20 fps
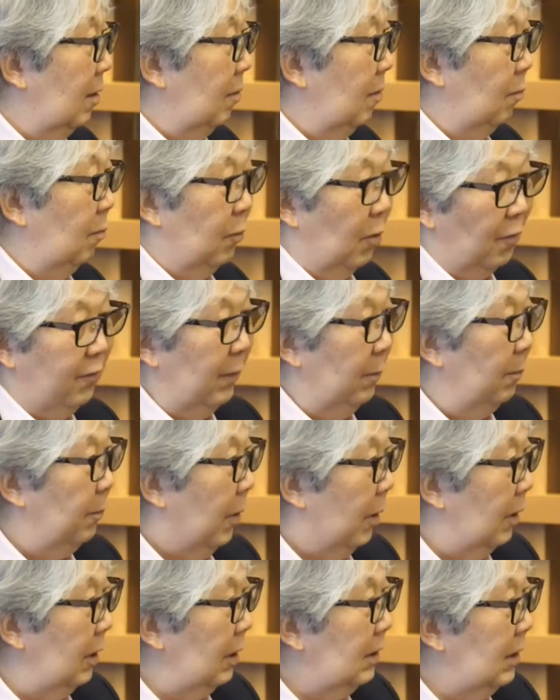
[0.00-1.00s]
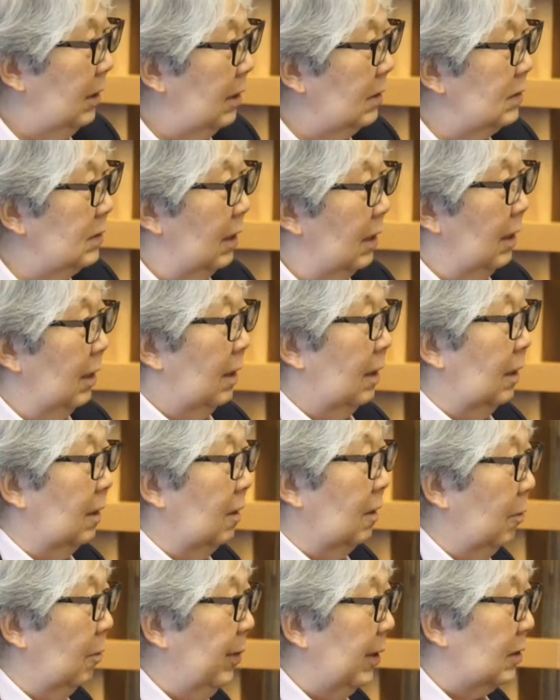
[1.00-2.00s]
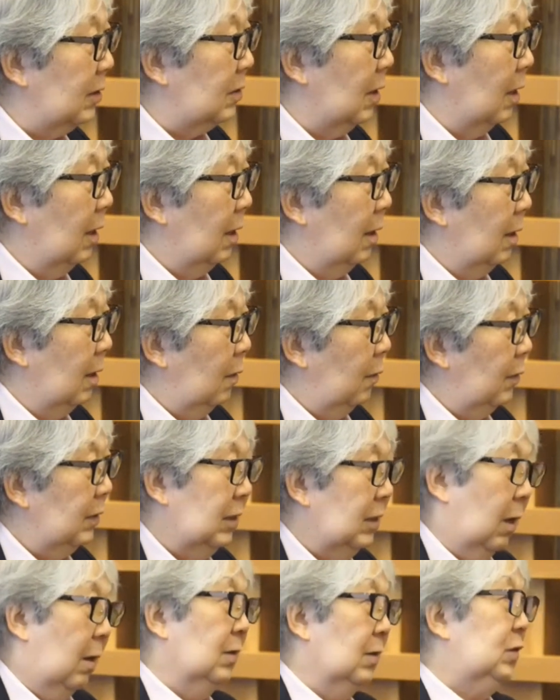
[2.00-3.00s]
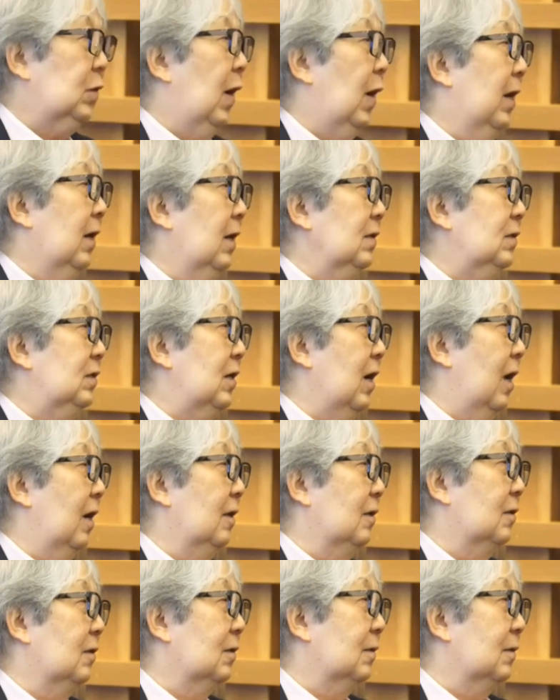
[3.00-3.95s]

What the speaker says: both in politics and economics, which are also under challenge.